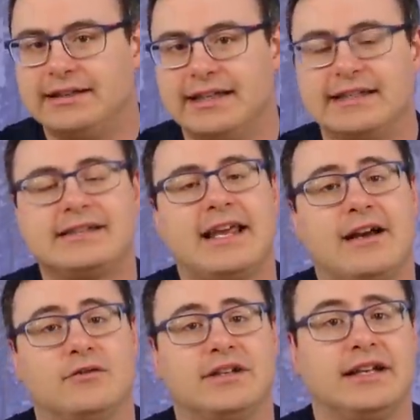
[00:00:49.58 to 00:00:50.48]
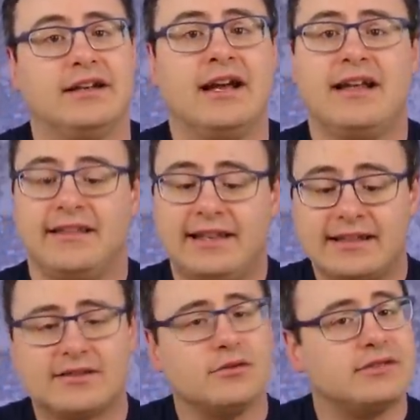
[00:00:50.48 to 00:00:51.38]
discounted.
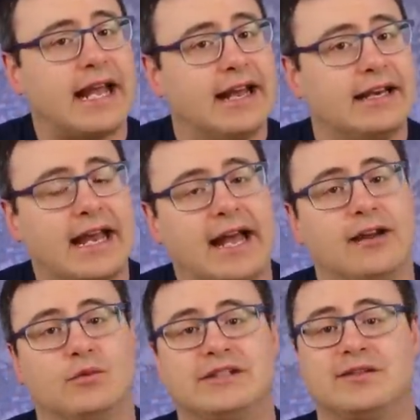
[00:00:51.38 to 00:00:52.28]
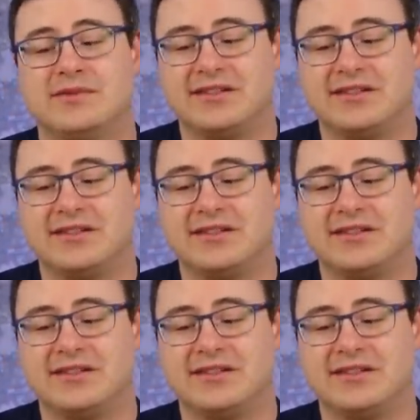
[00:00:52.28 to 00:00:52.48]
This goes hand in hand with some